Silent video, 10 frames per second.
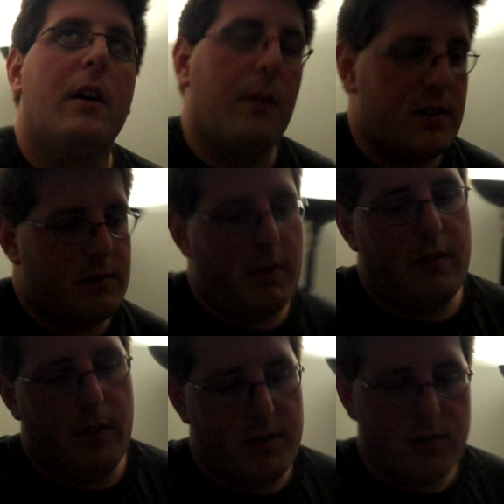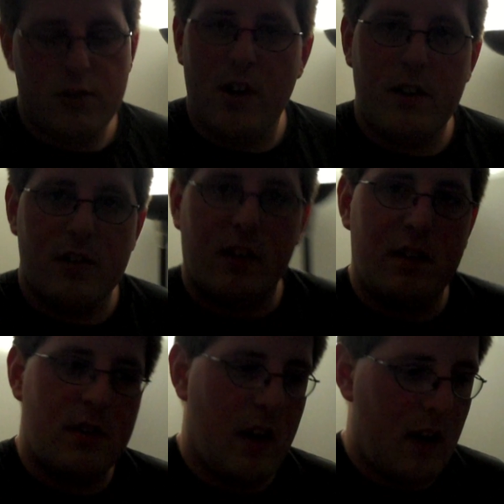The reason my voice is changing
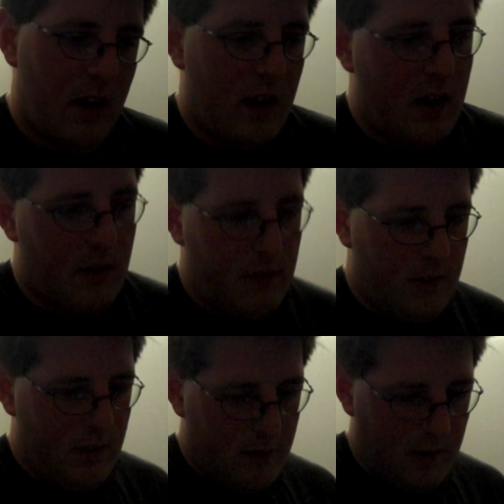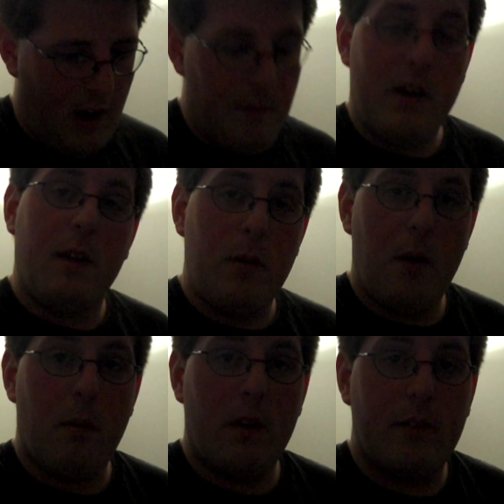is I'm hitting
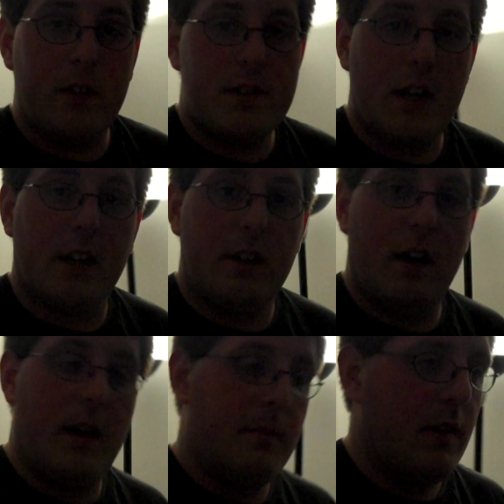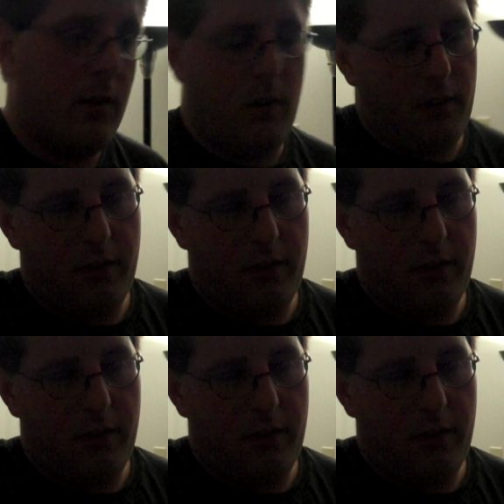puberty for the 2nd time. Well,